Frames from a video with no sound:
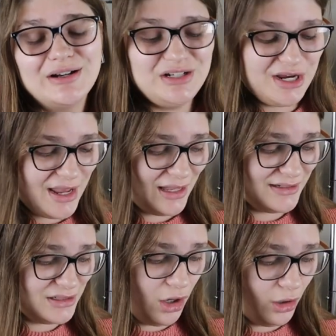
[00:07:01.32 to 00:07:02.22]
and she
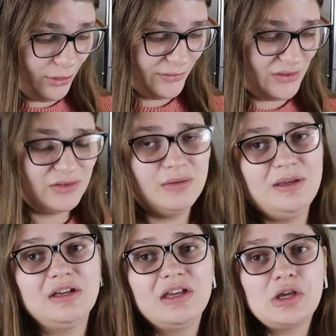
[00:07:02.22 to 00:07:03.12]
had dolls, this could
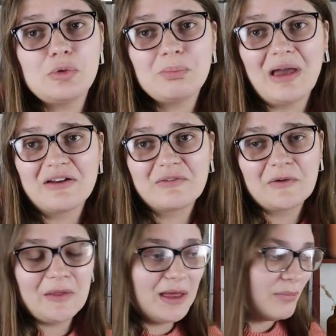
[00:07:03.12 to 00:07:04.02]
be a cute bed
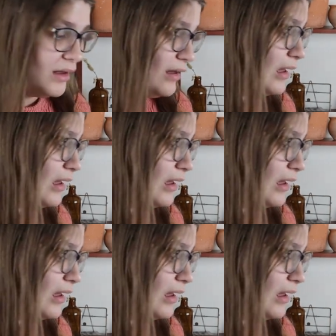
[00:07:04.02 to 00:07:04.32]
for them.